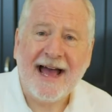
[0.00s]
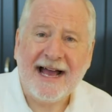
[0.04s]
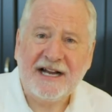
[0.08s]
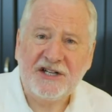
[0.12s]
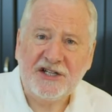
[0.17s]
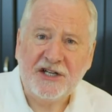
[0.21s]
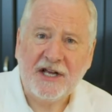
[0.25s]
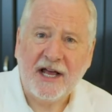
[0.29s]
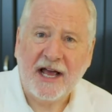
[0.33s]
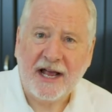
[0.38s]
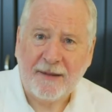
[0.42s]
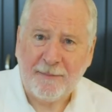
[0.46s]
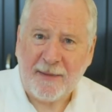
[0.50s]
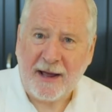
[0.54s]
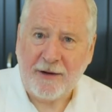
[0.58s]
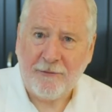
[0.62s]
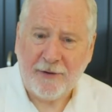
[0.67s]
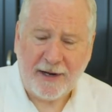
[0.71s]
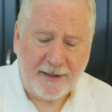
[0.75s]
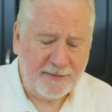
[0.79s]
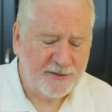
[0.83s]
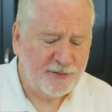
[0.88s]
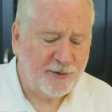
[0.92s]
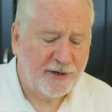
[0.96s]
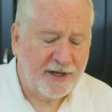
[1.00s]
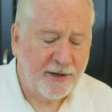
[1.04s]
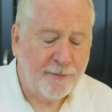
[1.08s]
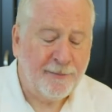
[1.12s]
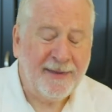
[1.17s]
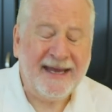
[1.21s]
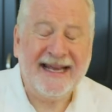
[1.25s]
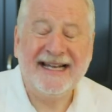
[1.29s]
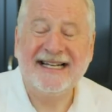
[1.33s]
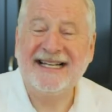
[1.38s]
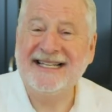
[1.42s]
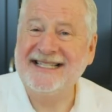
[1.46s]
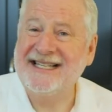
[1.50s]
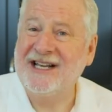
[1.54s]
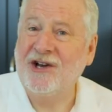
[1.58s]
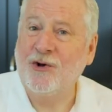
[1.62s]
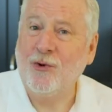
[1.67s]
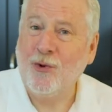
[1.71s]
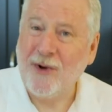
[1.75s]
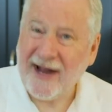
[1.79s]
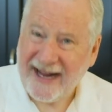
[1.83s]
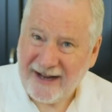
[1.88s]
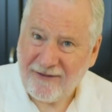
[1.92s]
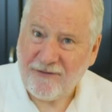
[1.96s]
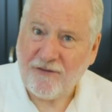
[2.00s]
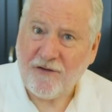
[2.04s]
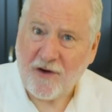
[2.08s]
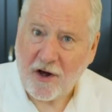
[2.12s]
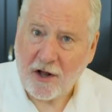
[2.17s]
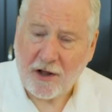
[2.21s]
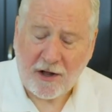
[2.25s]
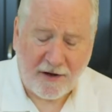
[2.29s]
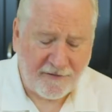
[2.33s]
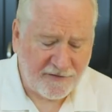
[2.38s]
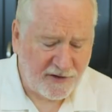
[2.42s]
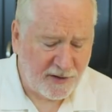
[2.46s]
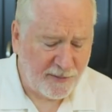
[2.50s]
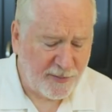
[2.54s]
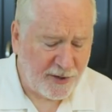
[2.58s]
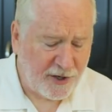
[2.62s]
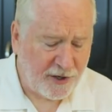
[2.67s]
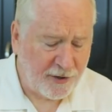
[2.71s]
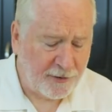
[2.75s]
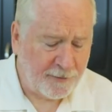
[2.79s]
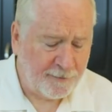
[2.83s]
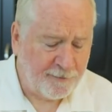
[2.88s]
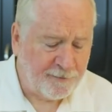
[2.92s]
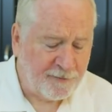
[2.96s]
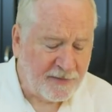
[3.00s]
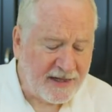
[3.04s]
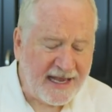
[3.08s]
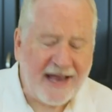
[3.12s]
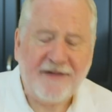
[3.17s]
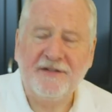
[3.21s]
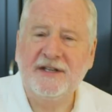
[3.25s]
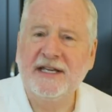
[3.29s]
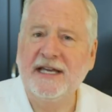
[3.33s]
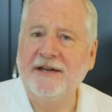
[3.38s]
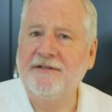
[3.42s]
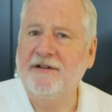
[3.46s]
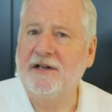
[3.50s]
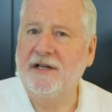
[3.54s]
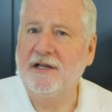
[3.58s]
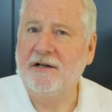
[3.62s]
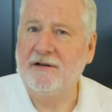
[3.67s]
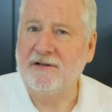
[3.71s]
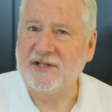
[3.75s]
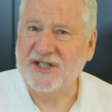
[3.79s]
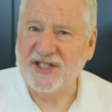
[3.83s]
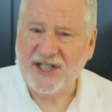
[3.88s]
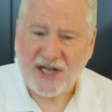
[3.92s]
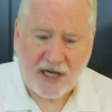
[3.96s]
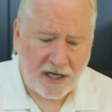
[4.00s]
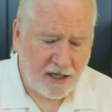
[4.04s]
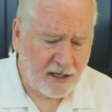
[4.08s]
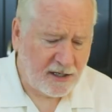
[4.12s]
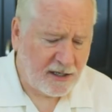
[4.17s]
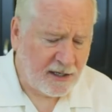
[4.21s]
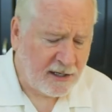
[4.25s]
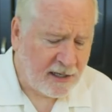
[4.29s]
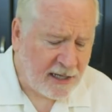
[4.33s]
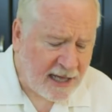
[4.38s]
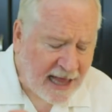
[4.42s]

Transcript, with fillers: actually like my ribs where the meat doesn't quite fall off the bone. You have to give it a little tug.